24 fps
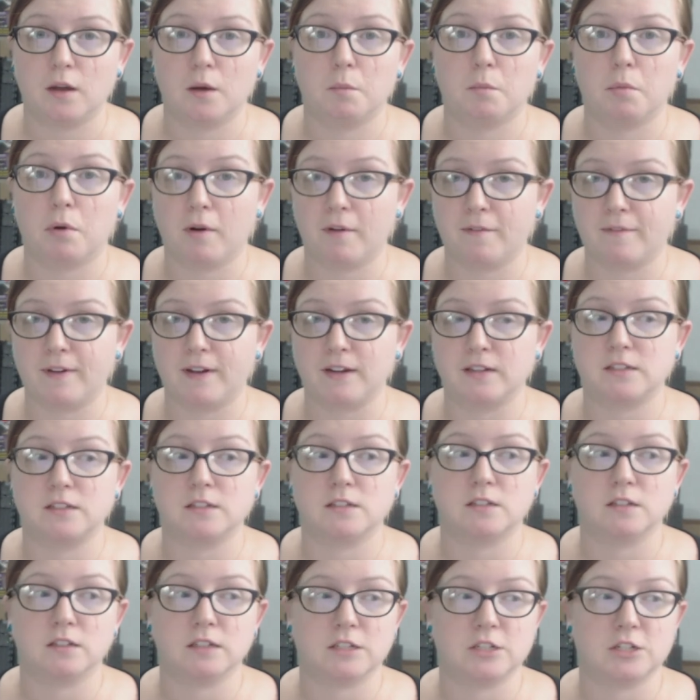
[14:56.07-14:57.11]
Perfect,
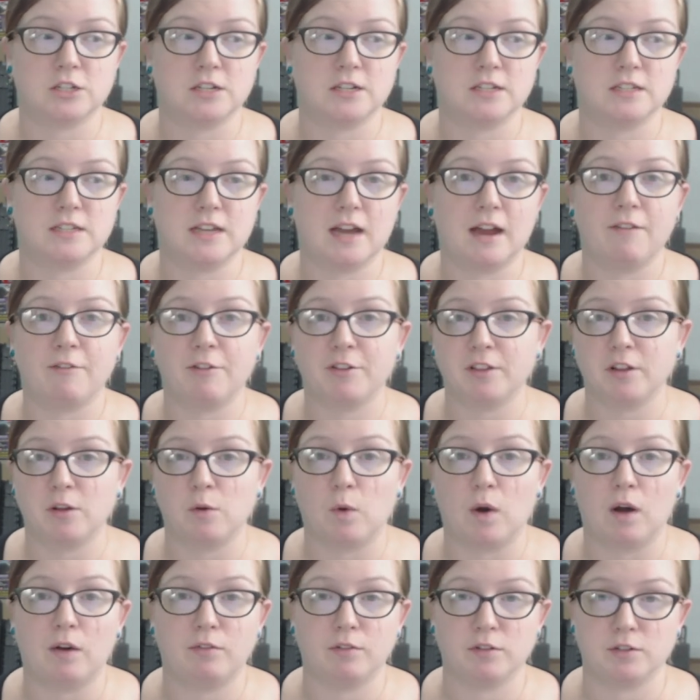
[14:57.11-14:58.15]
delicious. Everything
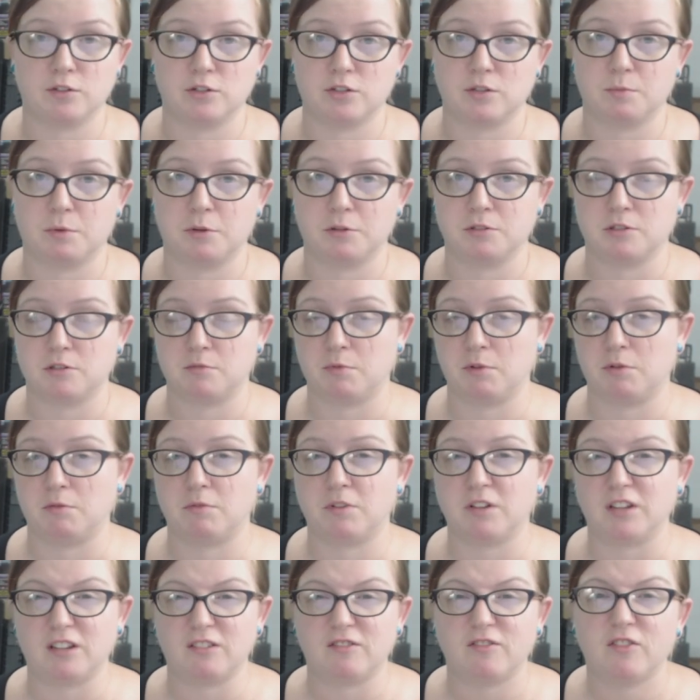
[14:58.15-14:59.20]
waffles are supposed to be
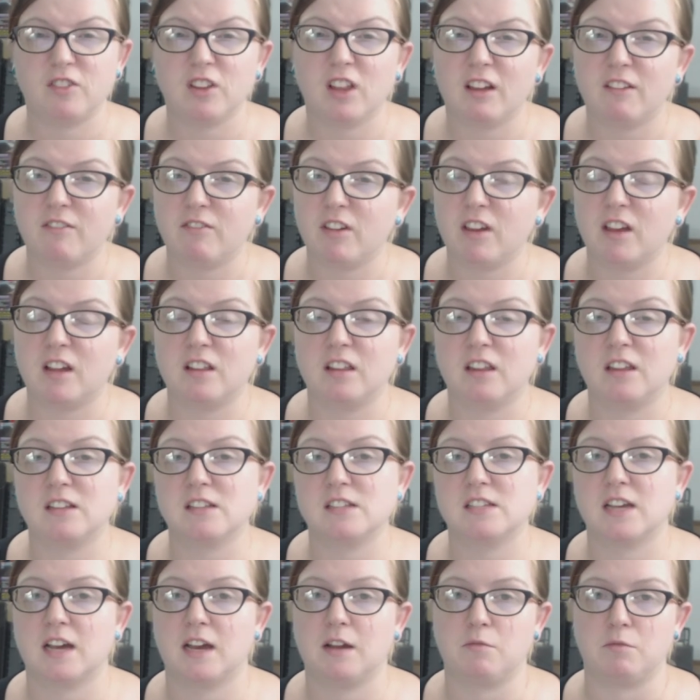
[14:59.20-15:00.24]
really fluffy on the
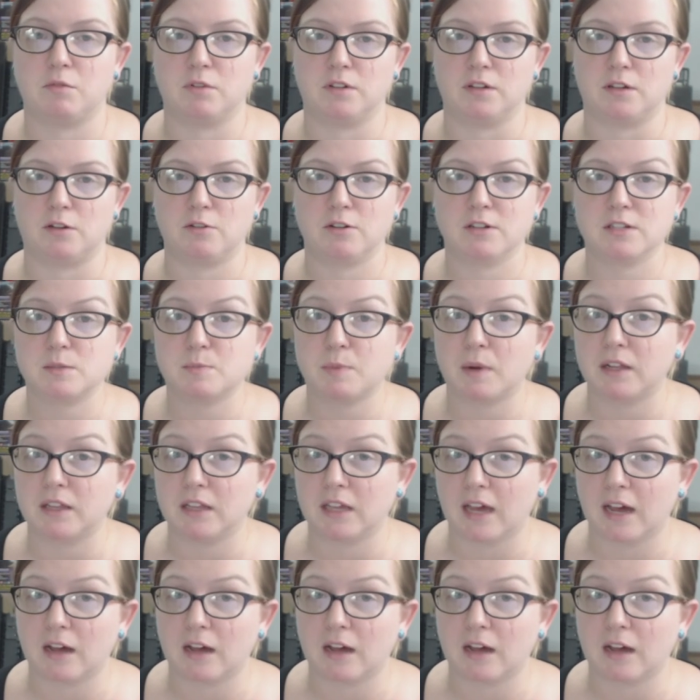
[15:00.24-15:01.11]
inside, really crisp on the